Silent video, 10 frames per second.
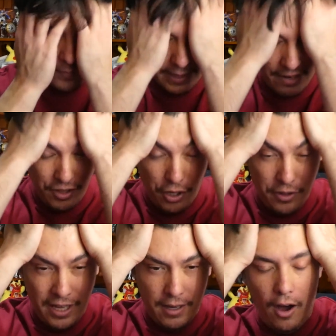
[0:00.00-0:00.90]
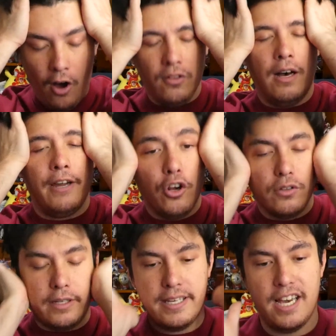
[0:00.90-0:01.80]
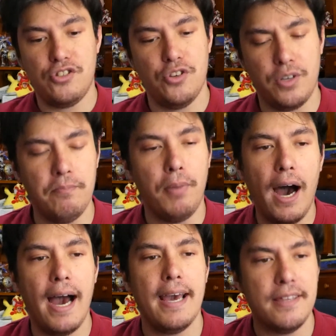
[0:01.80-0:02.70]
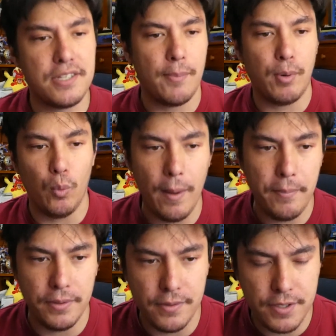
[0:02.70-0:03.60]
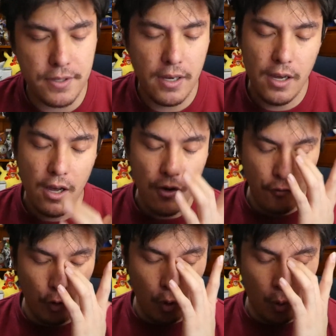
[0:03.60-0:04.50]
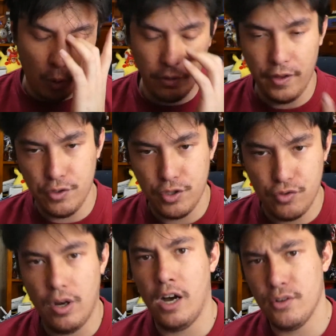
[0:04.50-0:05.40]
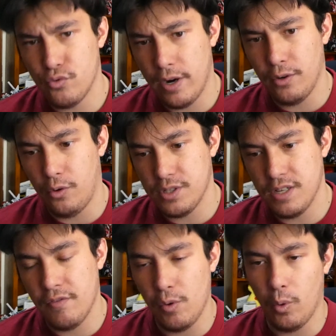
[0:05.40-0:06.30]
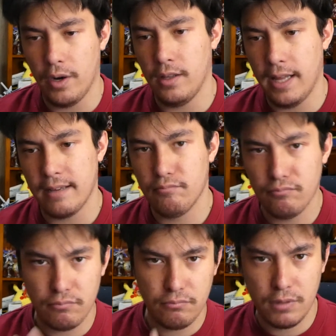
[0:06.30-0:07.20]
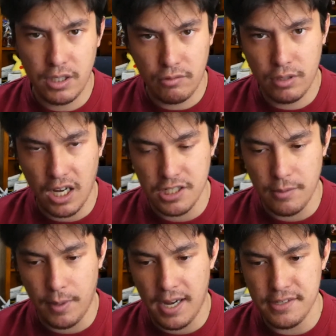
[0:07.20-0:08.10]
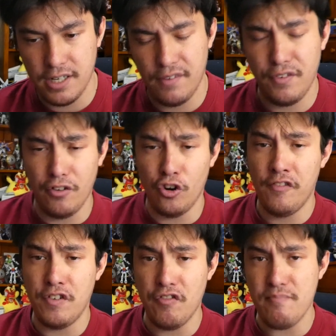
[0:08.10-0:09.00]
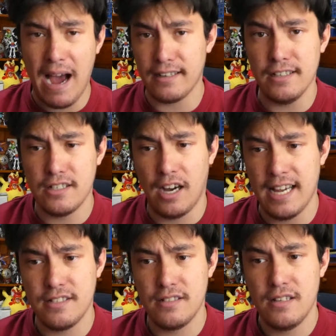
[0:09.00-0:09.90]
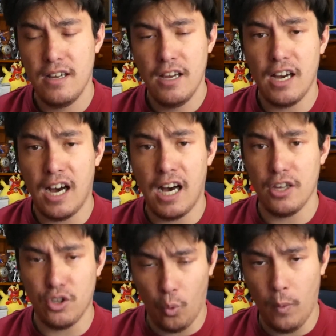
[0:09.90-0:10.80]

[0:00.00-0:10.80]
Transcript: Even though they're online only, yes, you can buy the separate weapons for all of those Dreadnoughts if you want to like customize it. If you've magnetized your